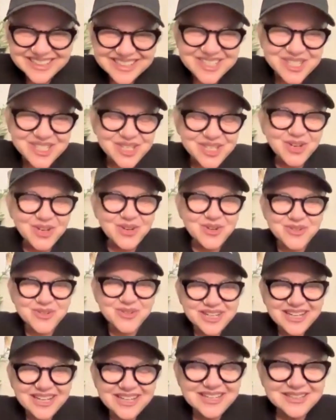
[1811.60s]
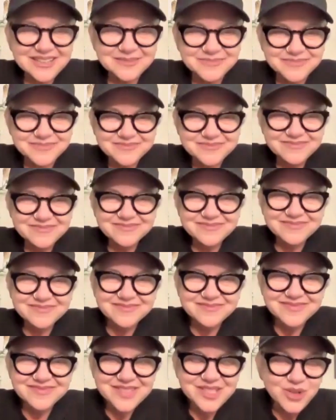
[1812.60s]
So
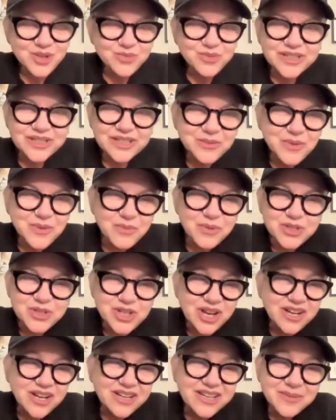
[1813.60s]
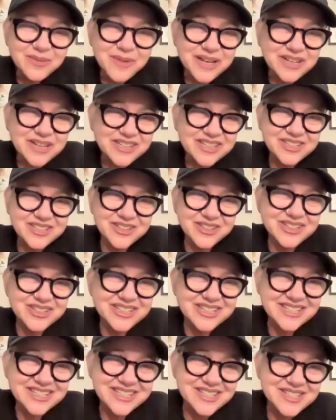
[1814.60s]
So really what we're talking about here
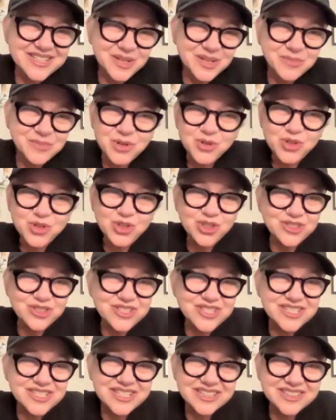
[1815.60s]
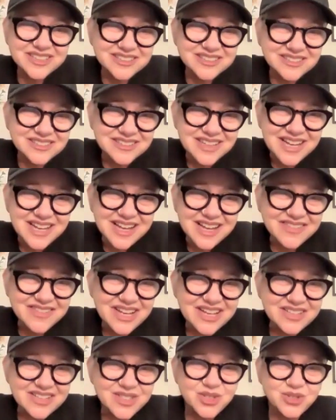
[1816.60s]
is emotional skill, and
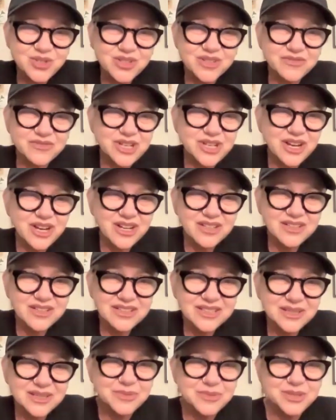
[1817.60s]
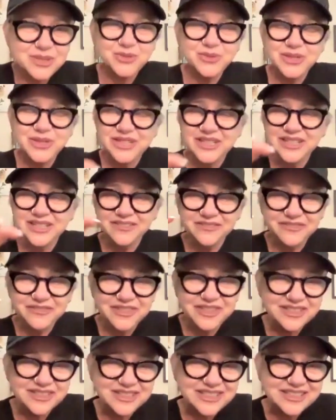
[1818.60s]
that sort of toggling between
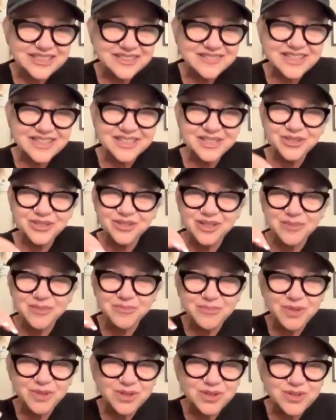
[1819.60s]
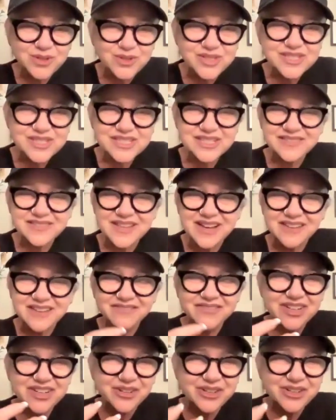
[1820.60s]
feeling like you're immersed in that
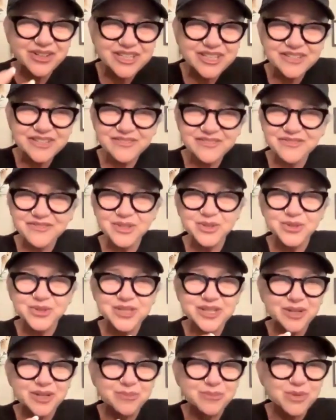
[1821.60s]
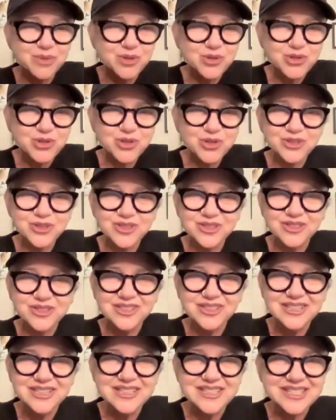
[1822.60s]
very confusing
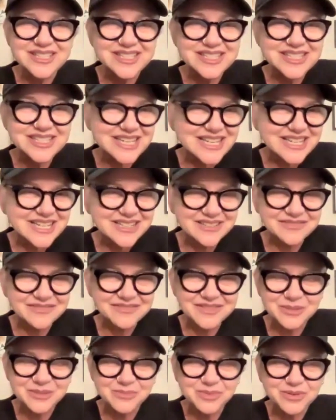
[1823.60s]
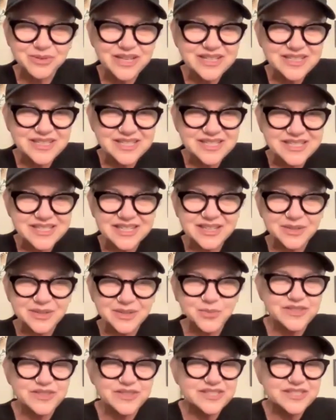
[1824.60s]
emotional state of complexity
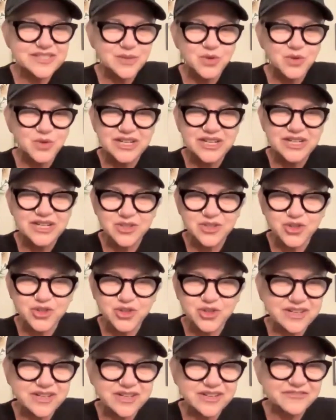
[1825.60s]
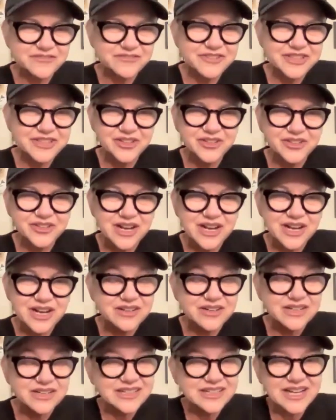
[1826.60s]
with someone else trying to figure
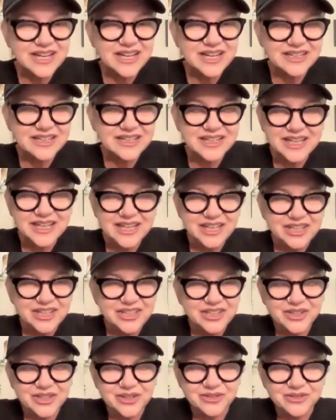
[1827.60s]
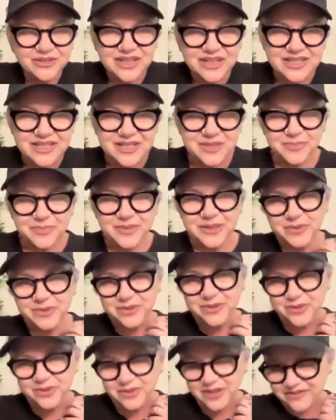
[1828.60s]
out. And you know, as
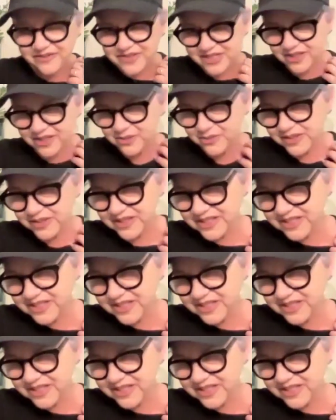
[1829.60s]
people who have dealt with